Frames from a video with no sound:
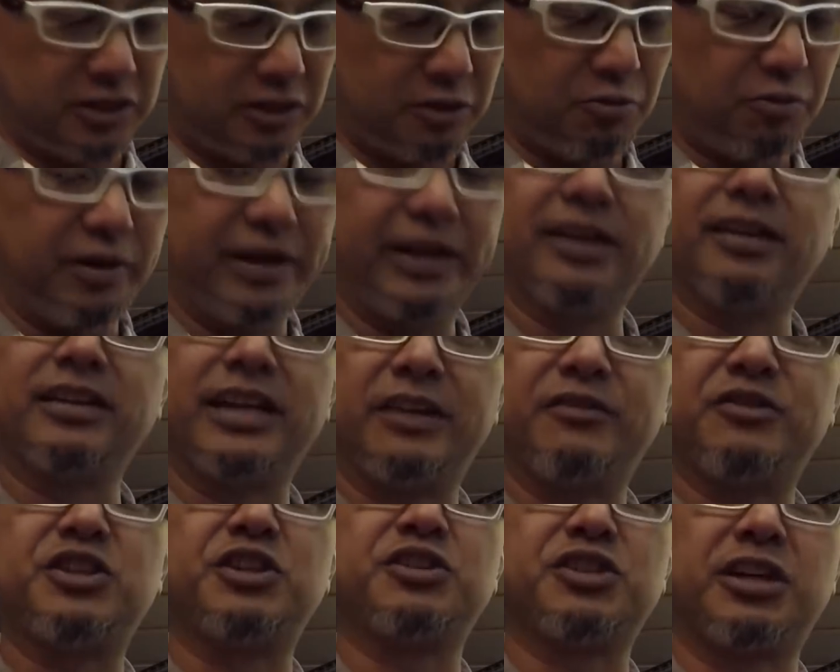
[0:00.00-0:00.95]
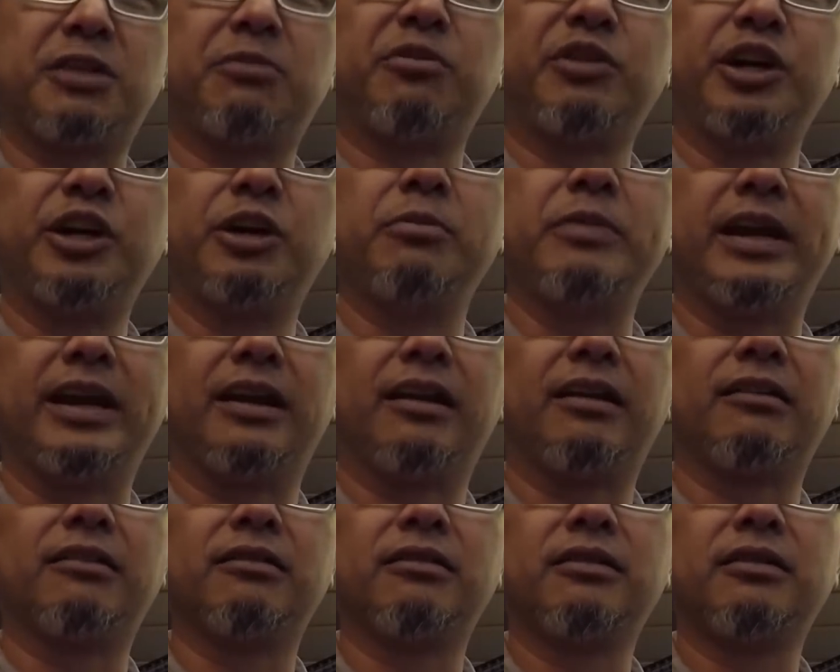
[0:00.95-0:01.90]
So the wheel gives you some room here,
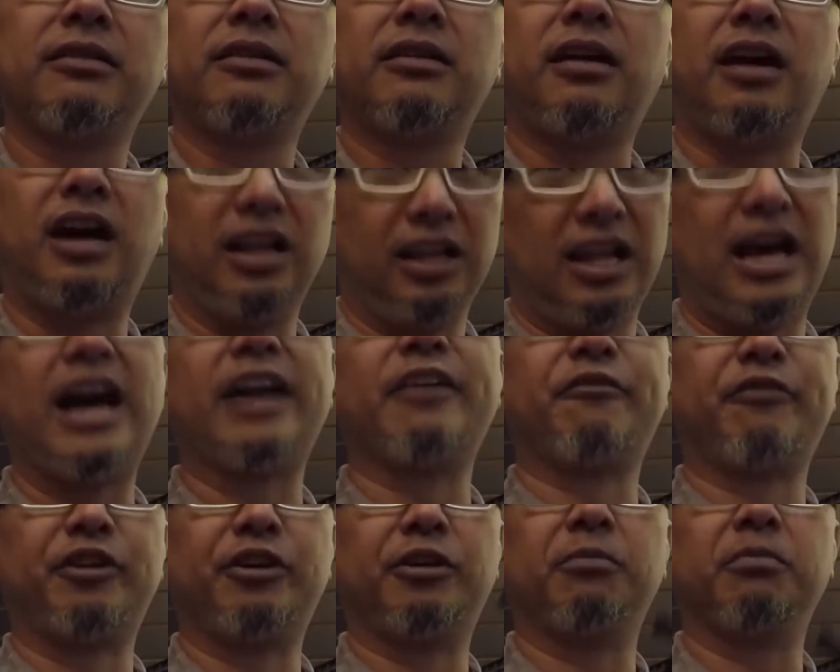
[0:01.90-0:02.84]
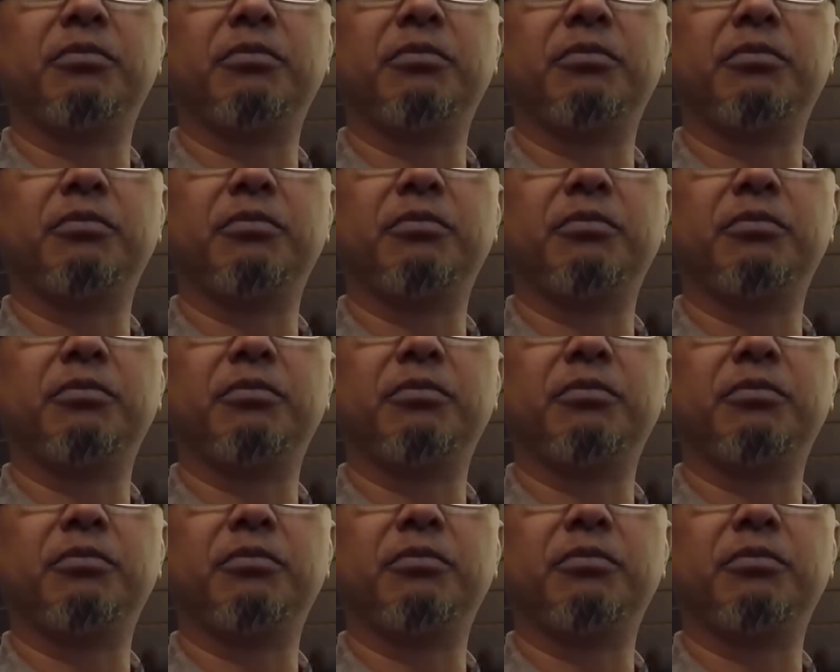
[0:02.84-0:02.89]
a lot of room.